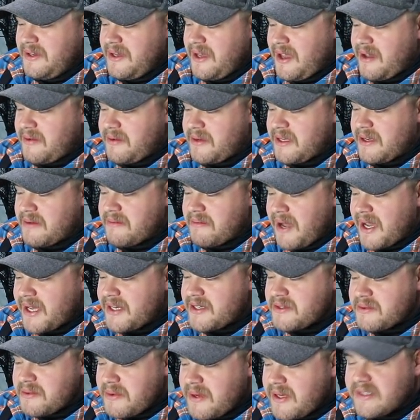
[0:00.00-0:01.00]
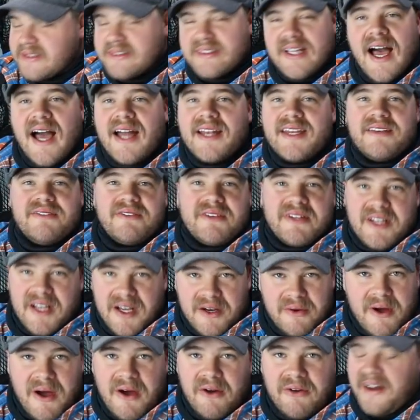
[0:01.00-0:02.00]
I mean, you might as well not even
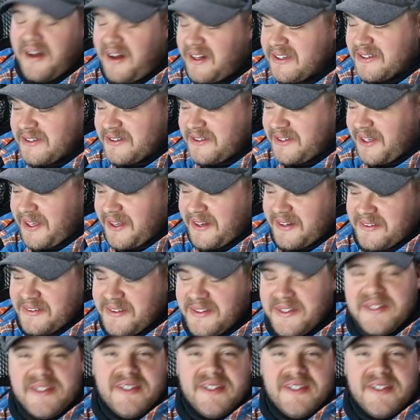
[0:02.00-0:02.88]
go out other than